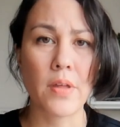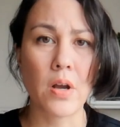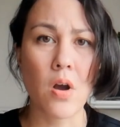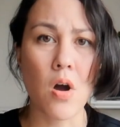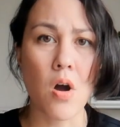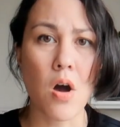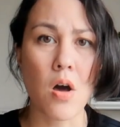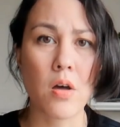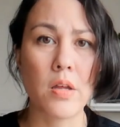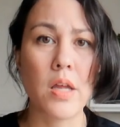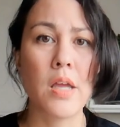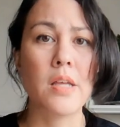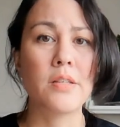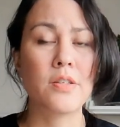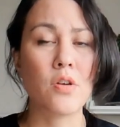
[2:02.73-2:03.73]
the call.
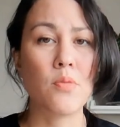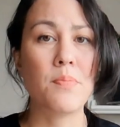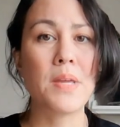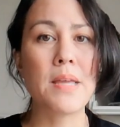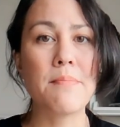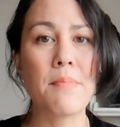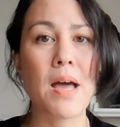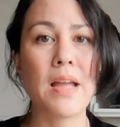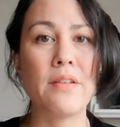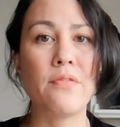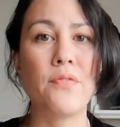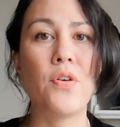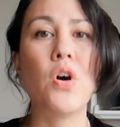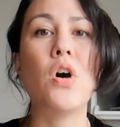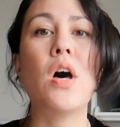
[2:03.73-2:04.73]
So be
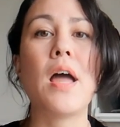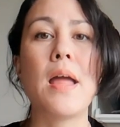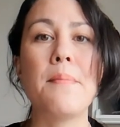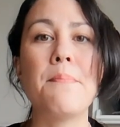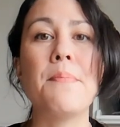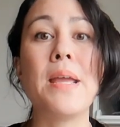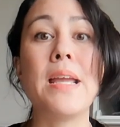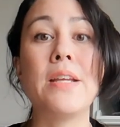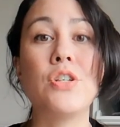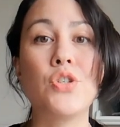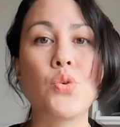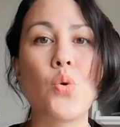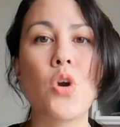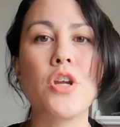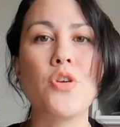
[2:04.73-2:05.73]
mindful and make
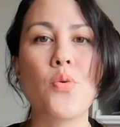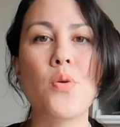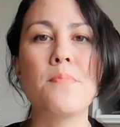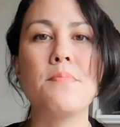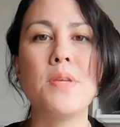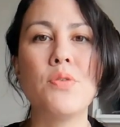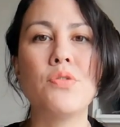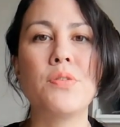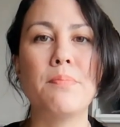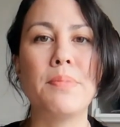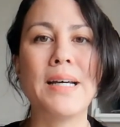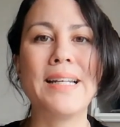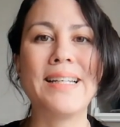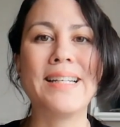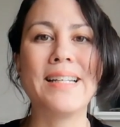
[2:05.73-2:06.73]
sure your mute
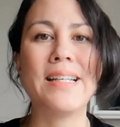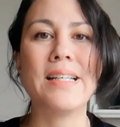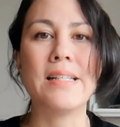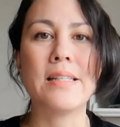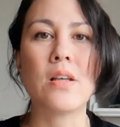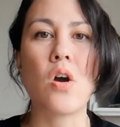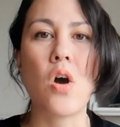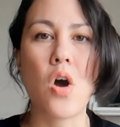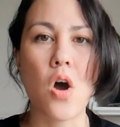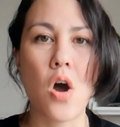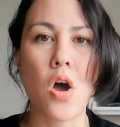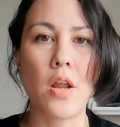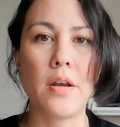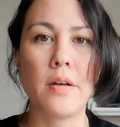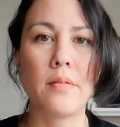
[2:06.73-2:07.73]
button is
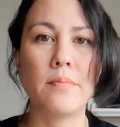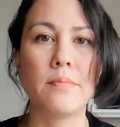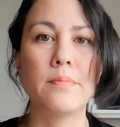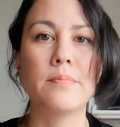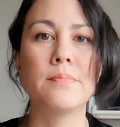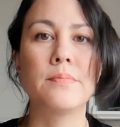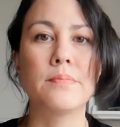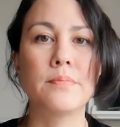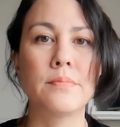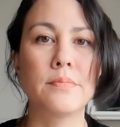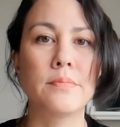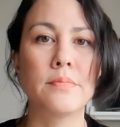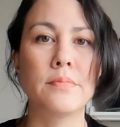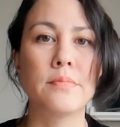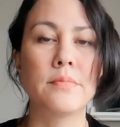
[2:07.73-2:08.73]
on.
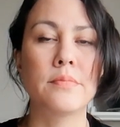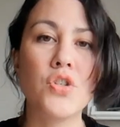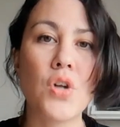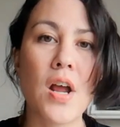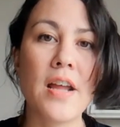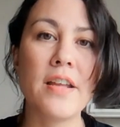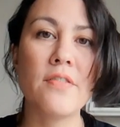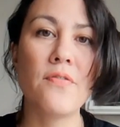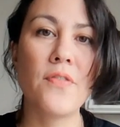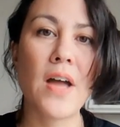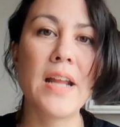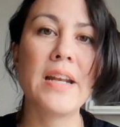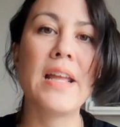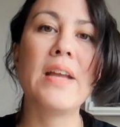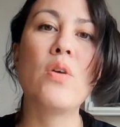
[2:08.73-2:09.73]
Try and
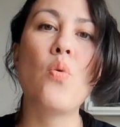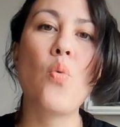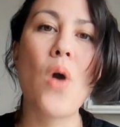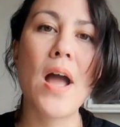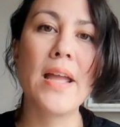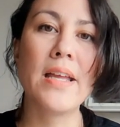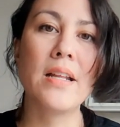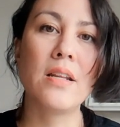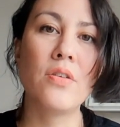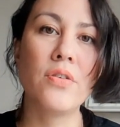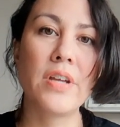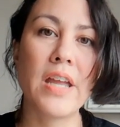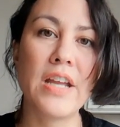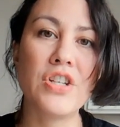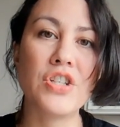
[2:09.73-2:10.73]
find a quiet
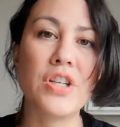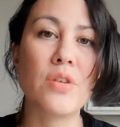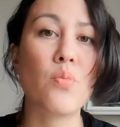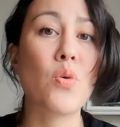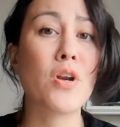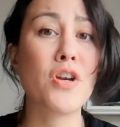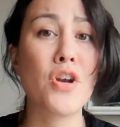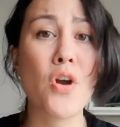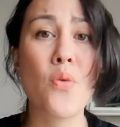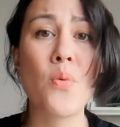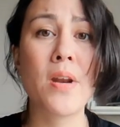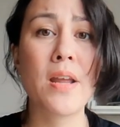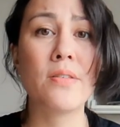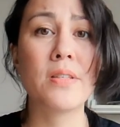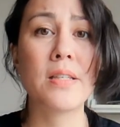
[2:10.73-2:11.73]
location where no
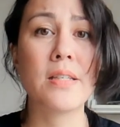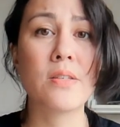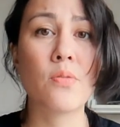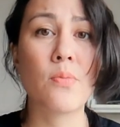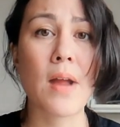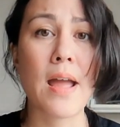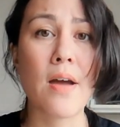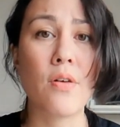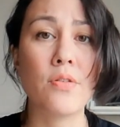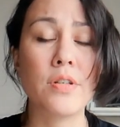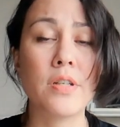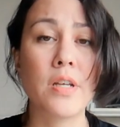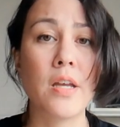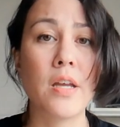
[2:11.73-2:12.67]
one else is around